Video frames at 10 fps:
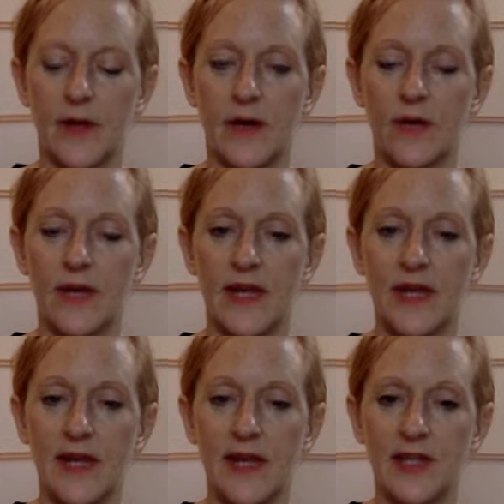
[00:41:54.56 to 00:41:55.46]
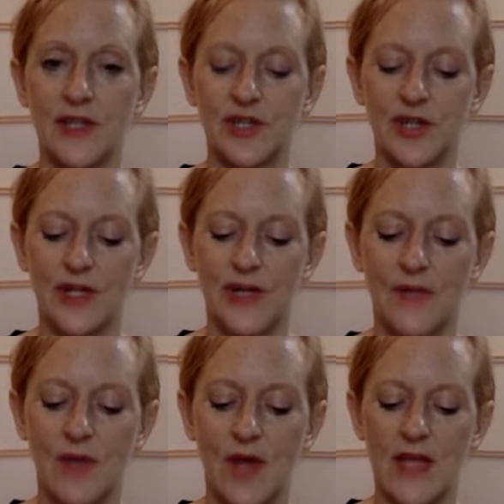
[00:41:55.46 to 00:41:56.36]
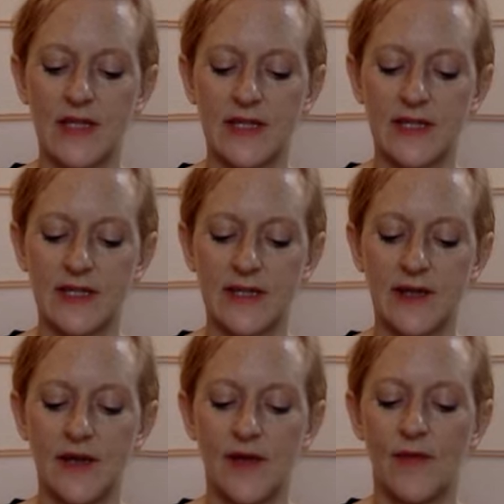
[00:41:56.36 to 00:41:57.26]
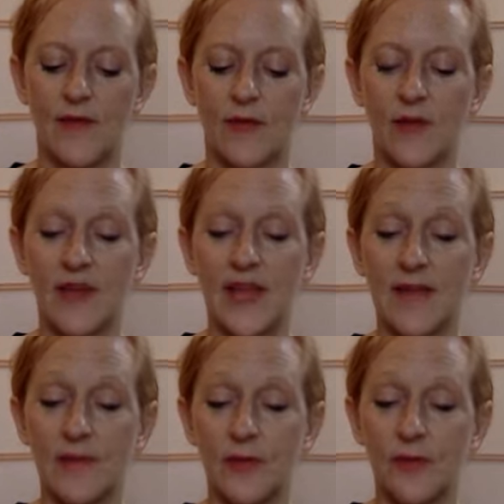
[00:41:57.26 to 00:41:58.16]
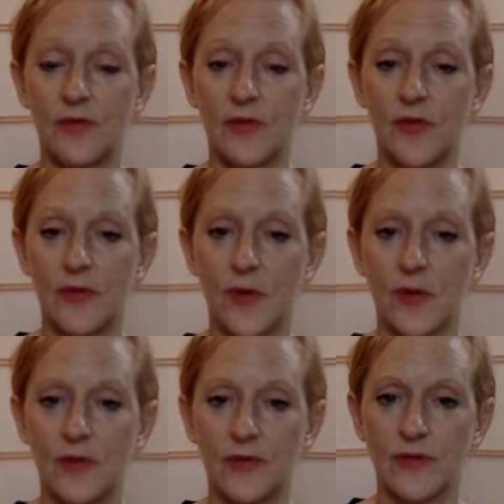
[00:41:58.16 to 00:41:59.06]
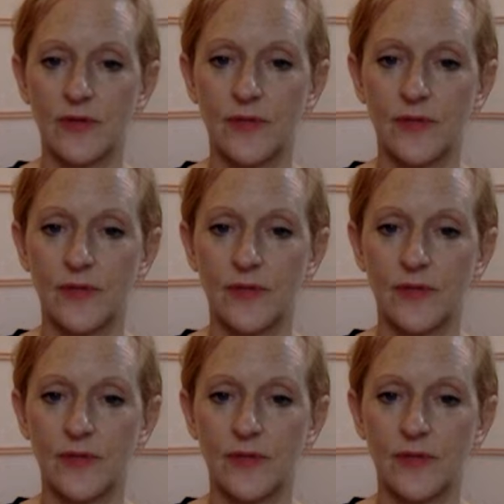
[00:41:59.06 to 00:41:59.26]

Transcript: On inhalation, it rises from the navel to the throat.